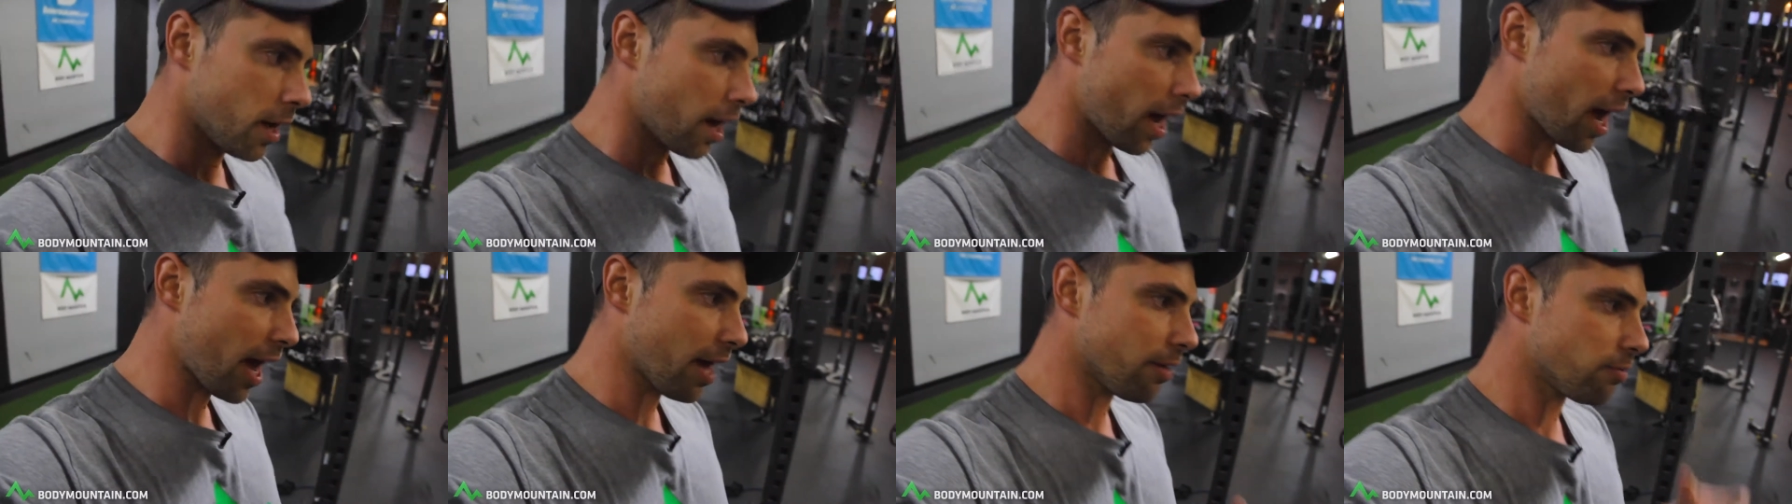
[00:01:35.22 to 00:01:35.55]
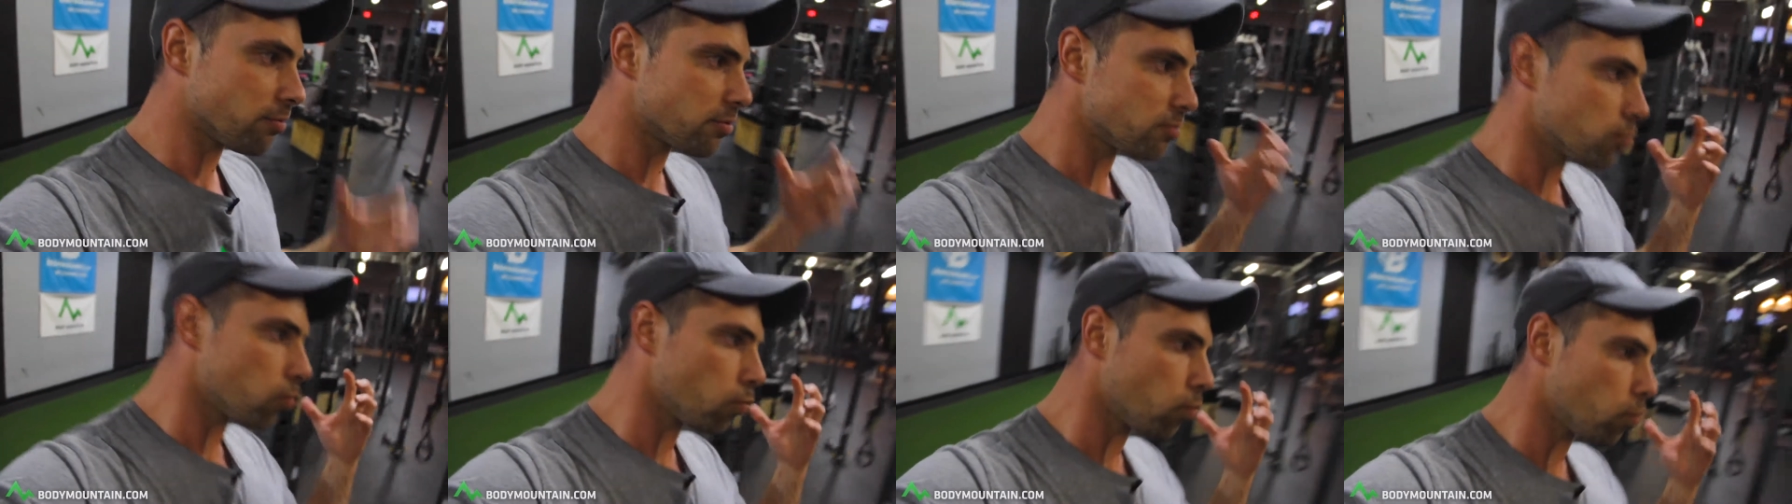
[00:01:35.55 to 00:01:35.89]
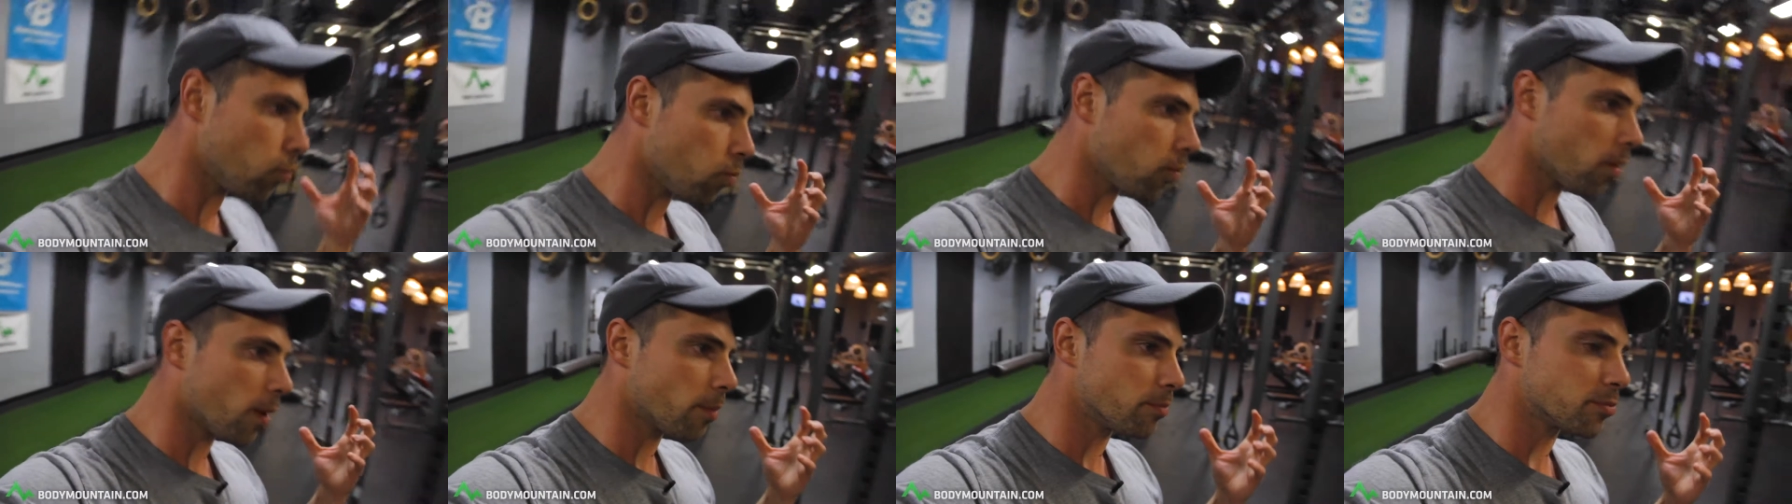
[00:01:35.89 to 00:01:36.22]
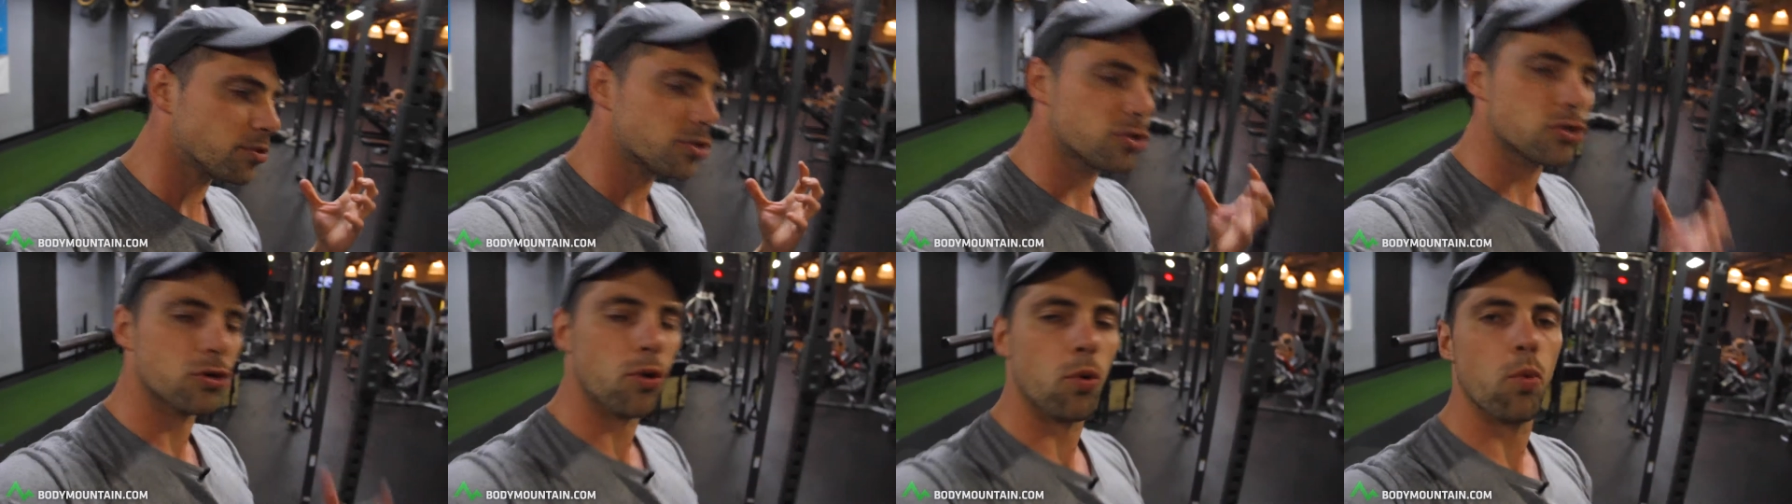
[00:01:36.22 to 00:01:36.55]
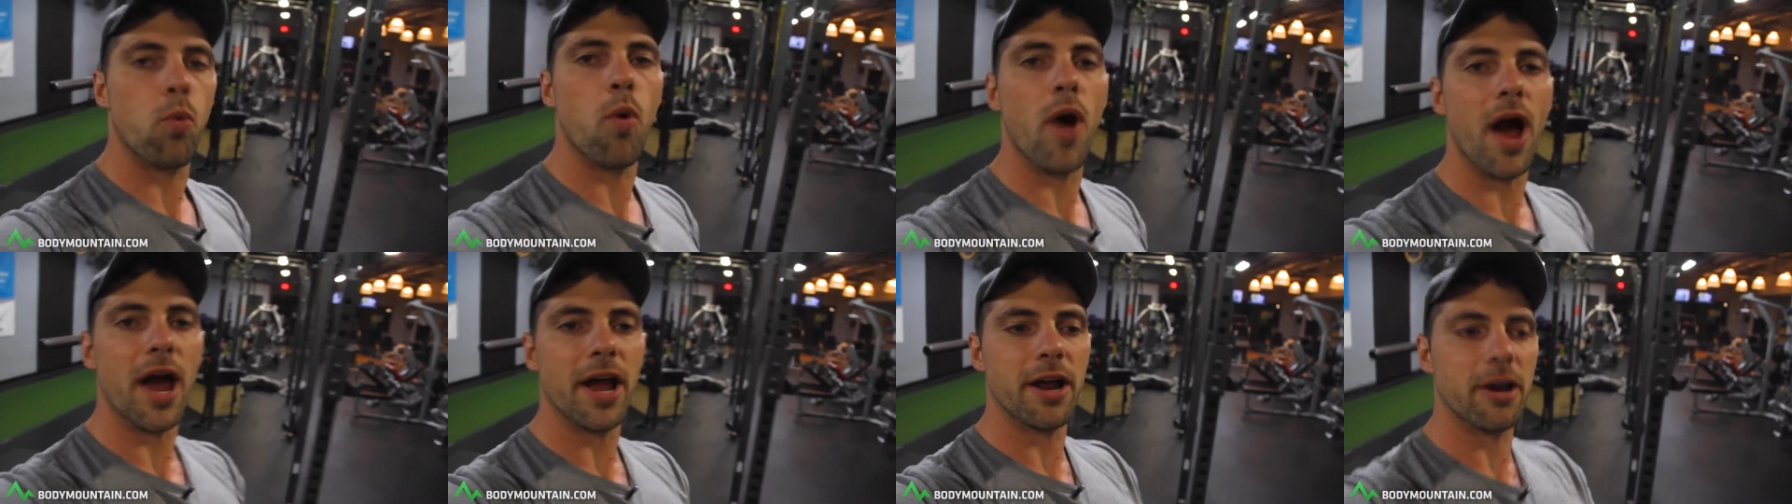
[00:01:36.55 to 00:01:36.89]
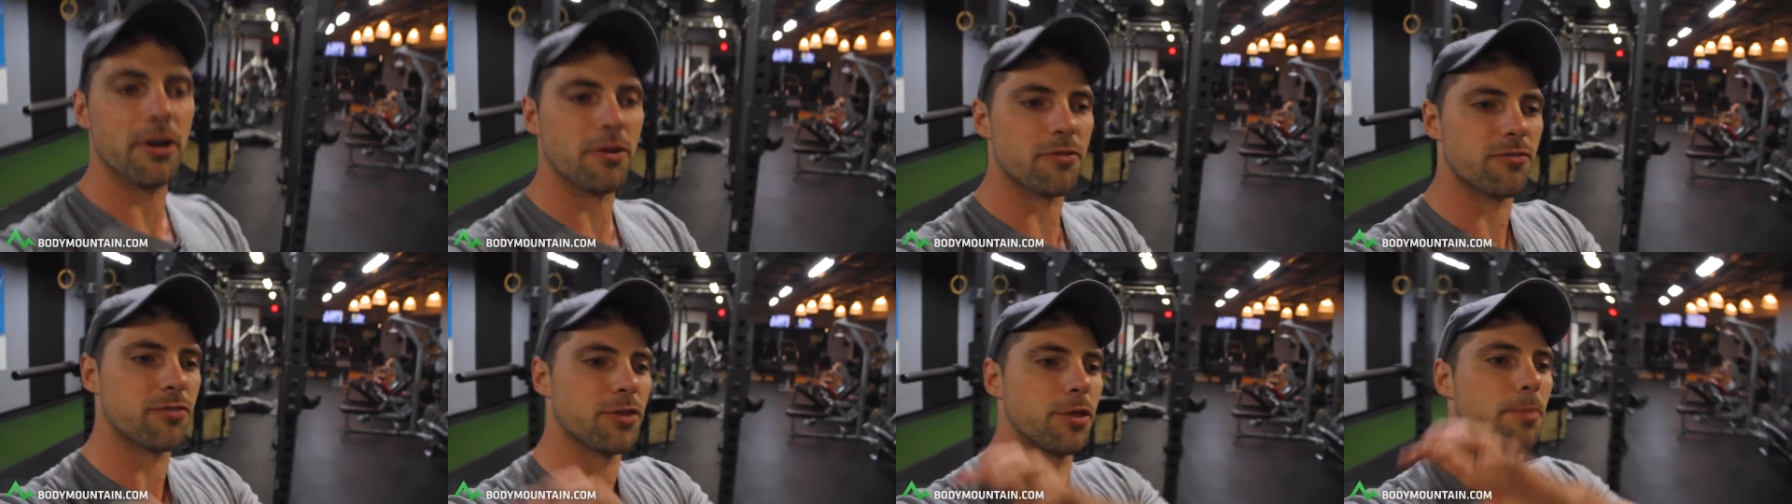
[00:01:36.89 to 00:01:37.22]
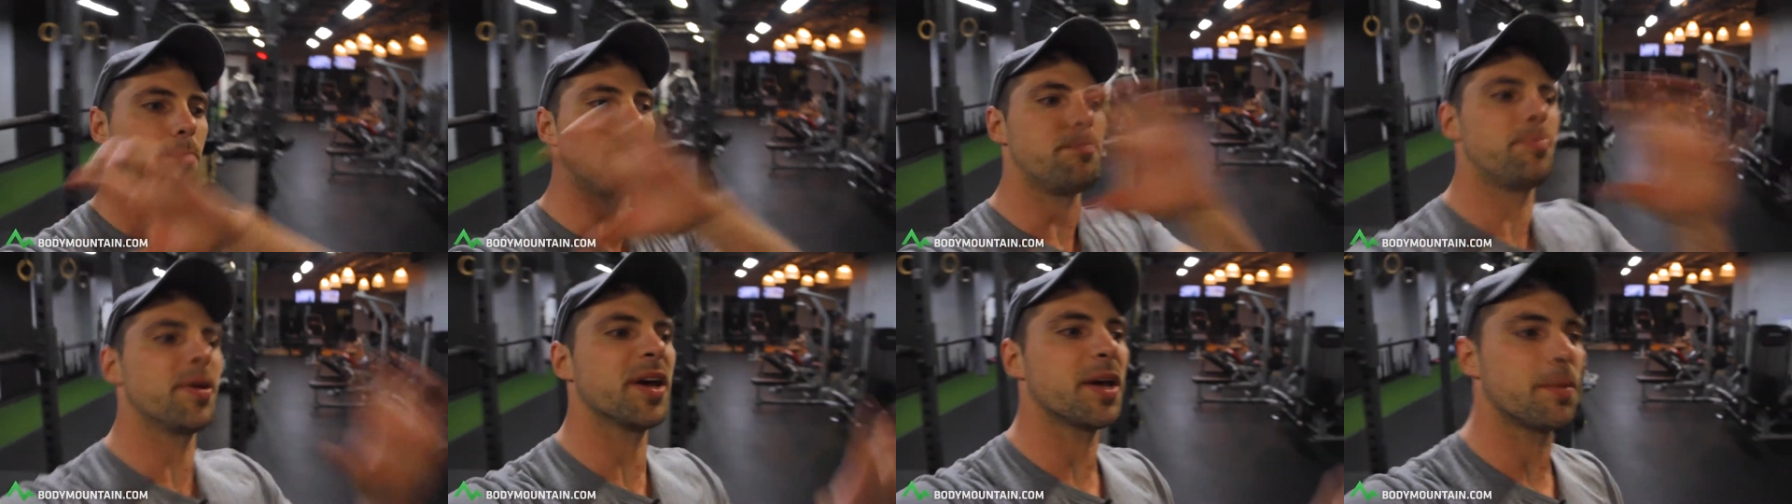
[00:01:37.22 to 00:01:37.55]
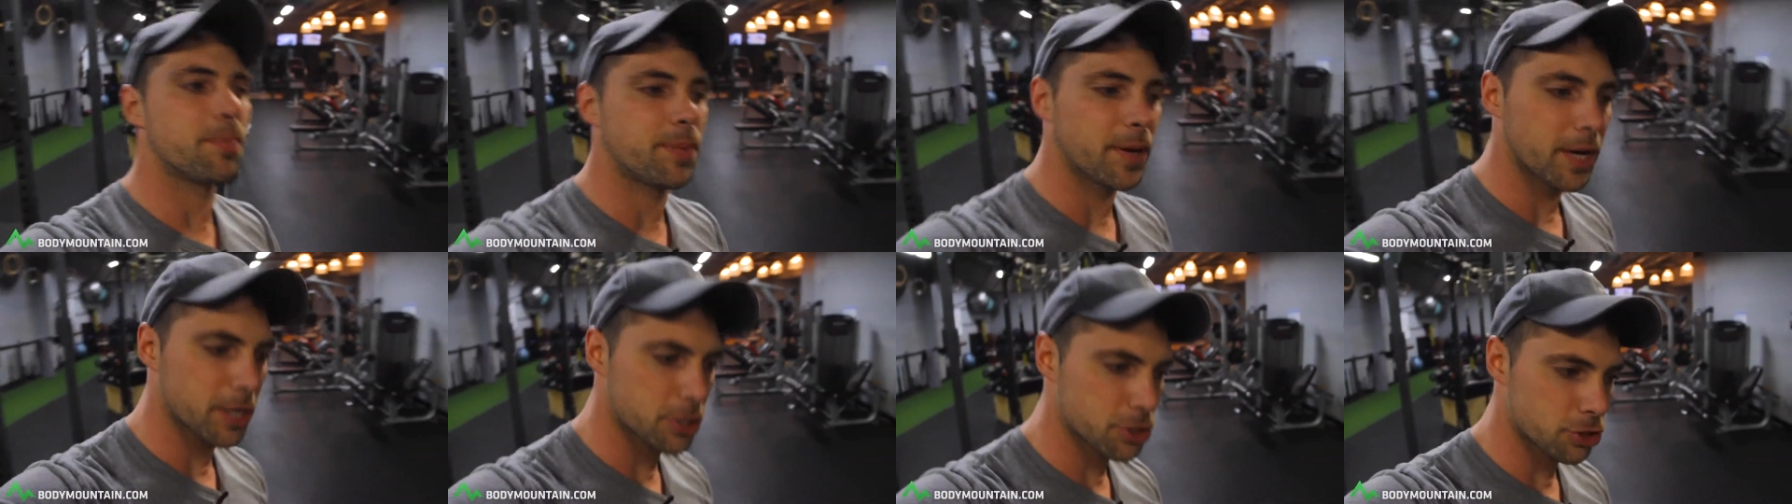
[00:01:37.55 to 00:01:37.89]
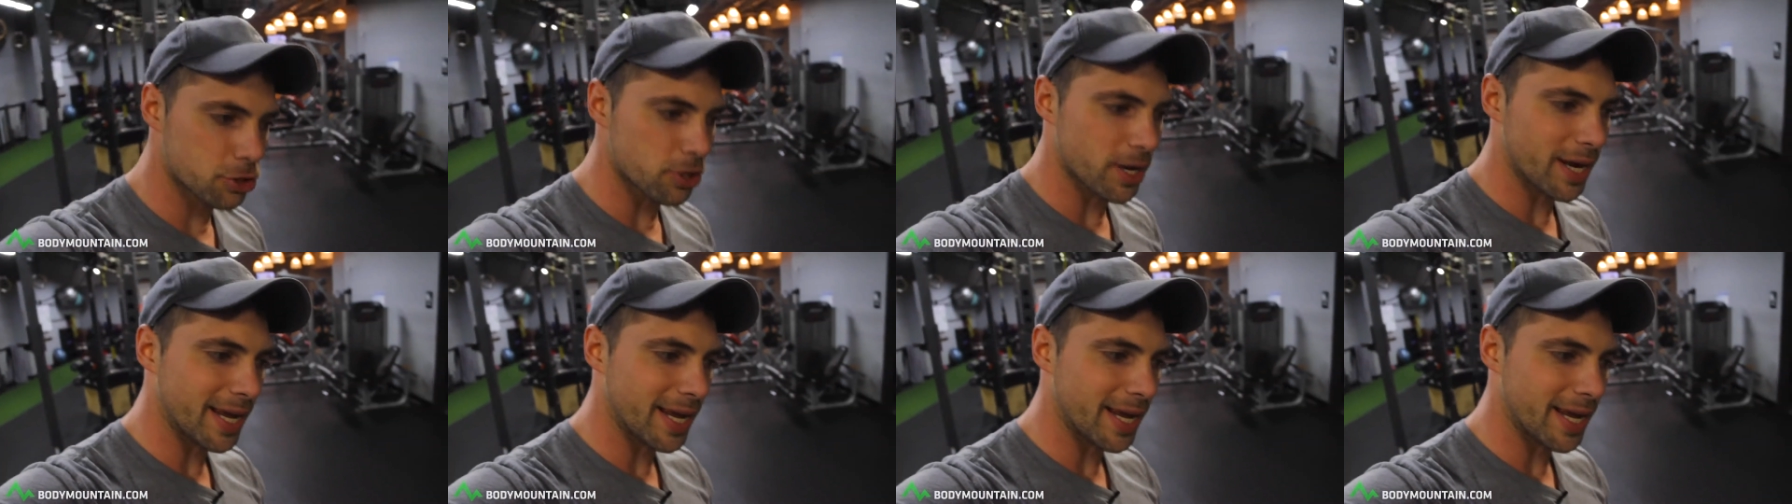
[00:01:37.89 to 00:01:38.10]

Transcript: I, I'm so wired for the big picture.